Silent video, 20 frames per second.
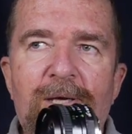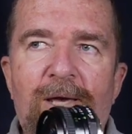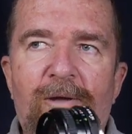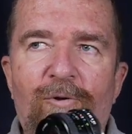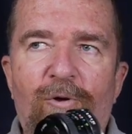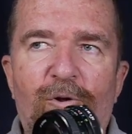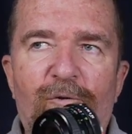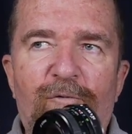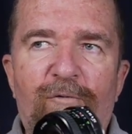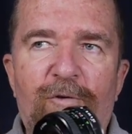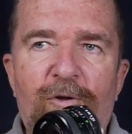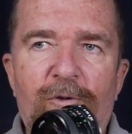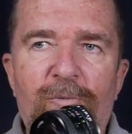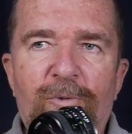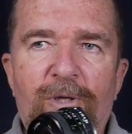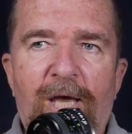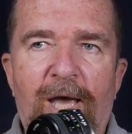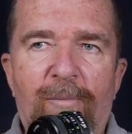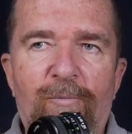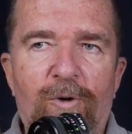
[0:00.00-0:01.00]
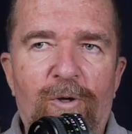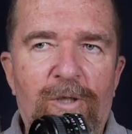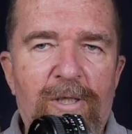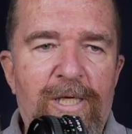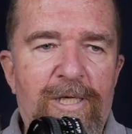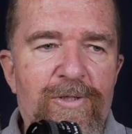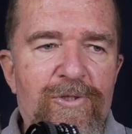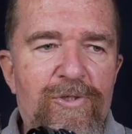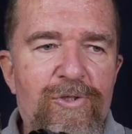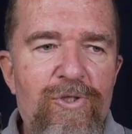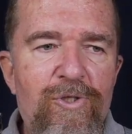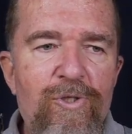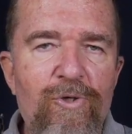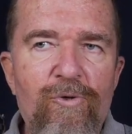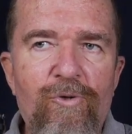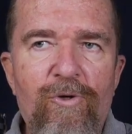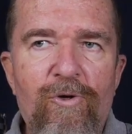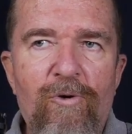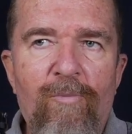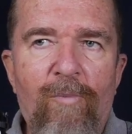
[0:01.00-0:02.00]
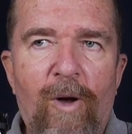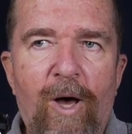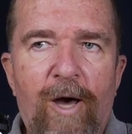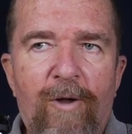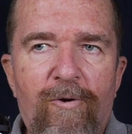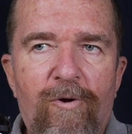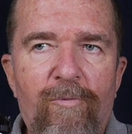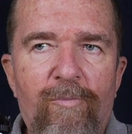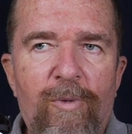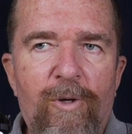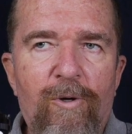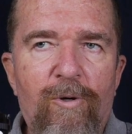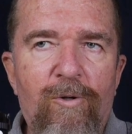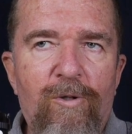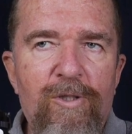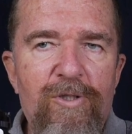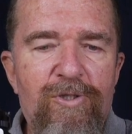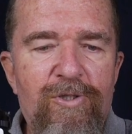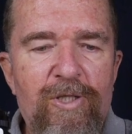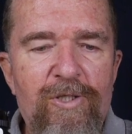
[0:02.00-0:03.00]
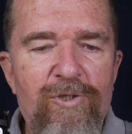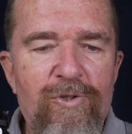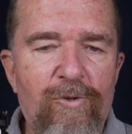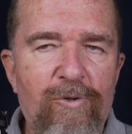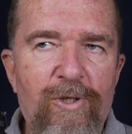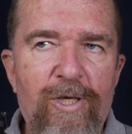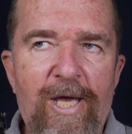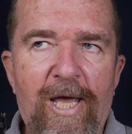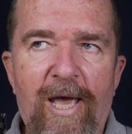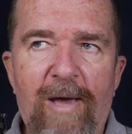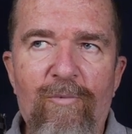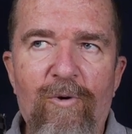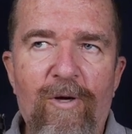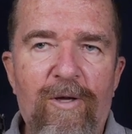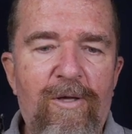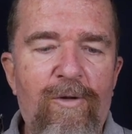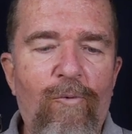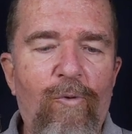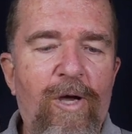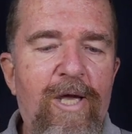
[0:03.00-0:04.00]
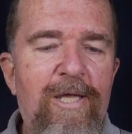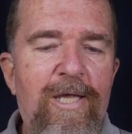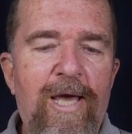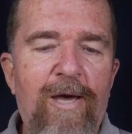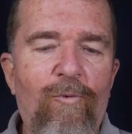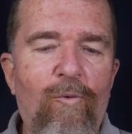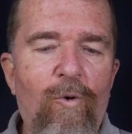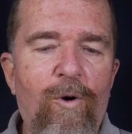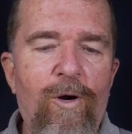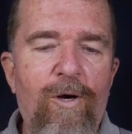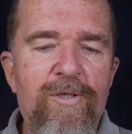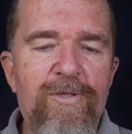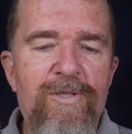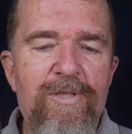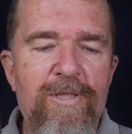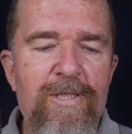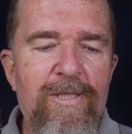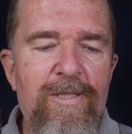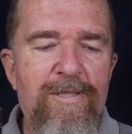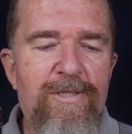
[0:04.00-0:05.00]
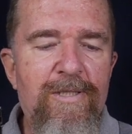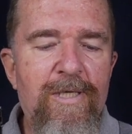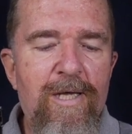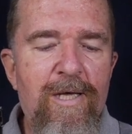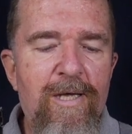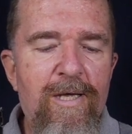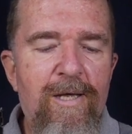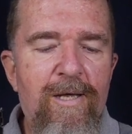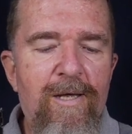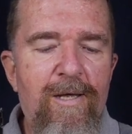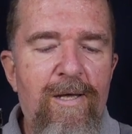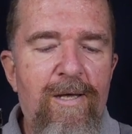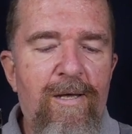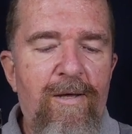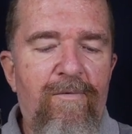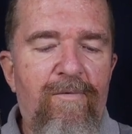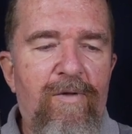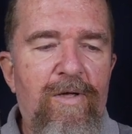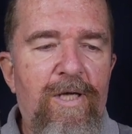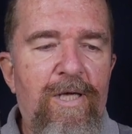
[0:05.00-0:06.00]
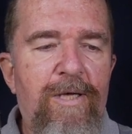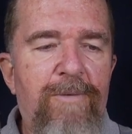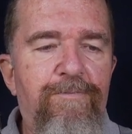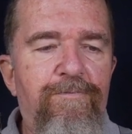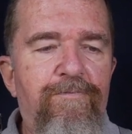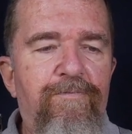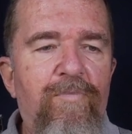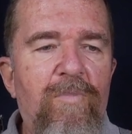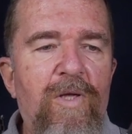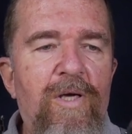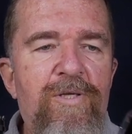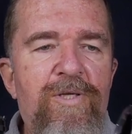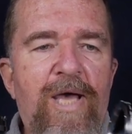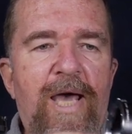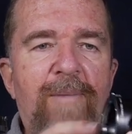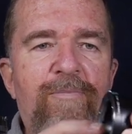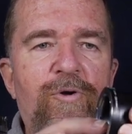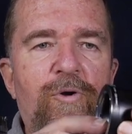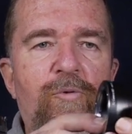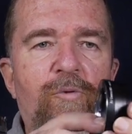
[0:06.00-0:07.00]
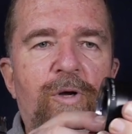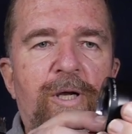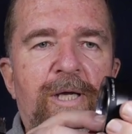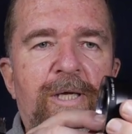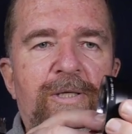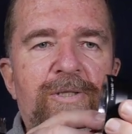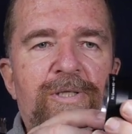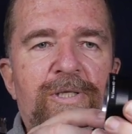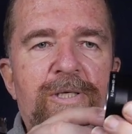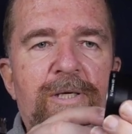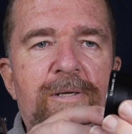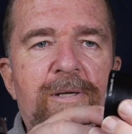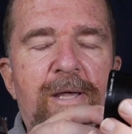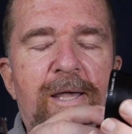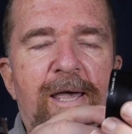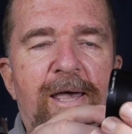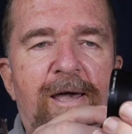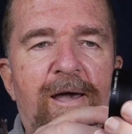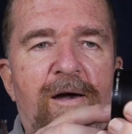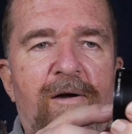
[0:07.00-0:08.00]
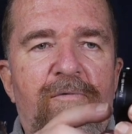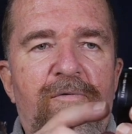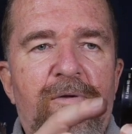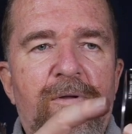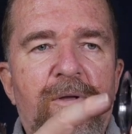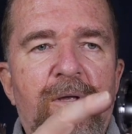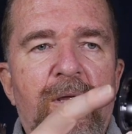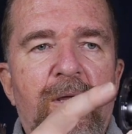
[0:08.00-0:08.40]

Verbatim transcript: an old film camera lens to your modern mirrorless digital camera. And the way that works is the adapter rings have